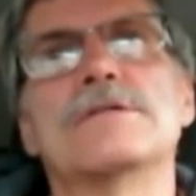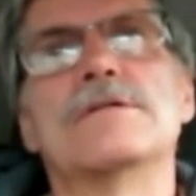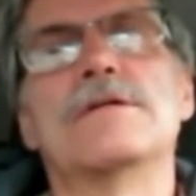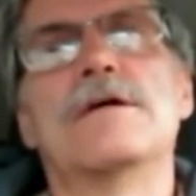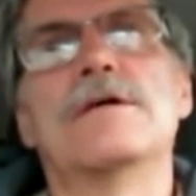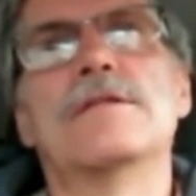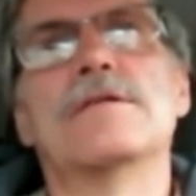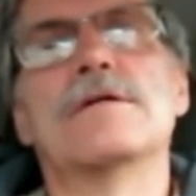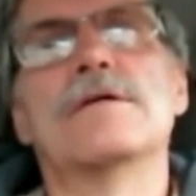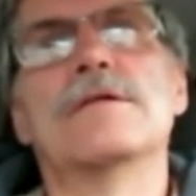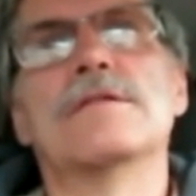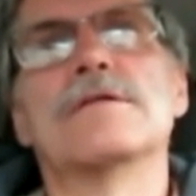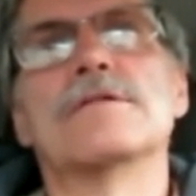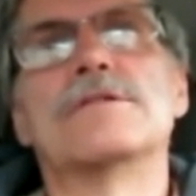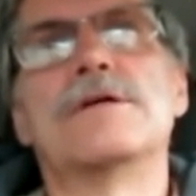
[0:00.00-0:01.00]
and, and,
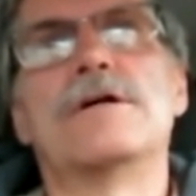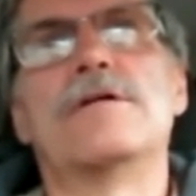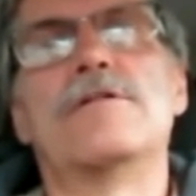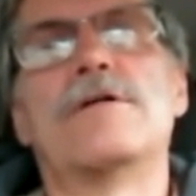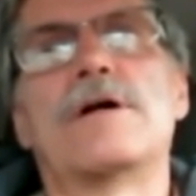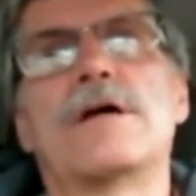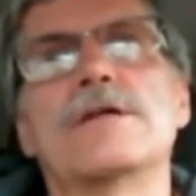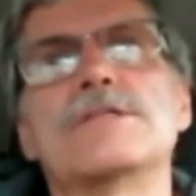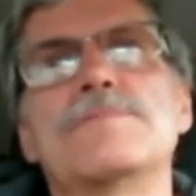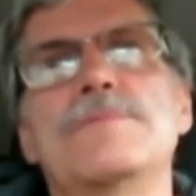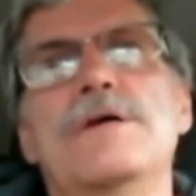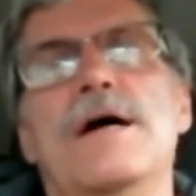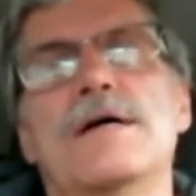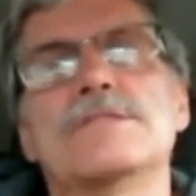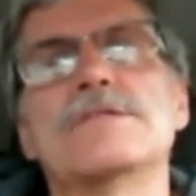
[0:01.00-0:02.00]
and the terror against
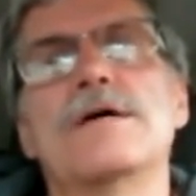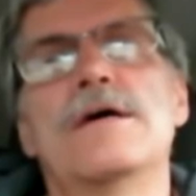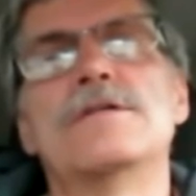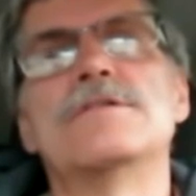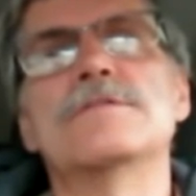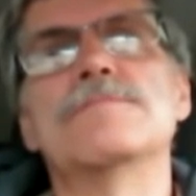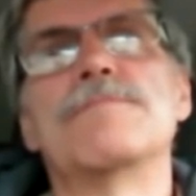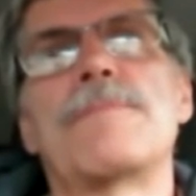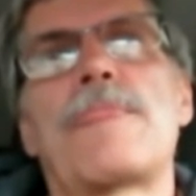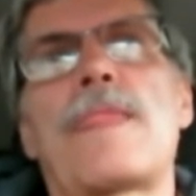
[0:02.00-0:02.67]
me hasn't ended.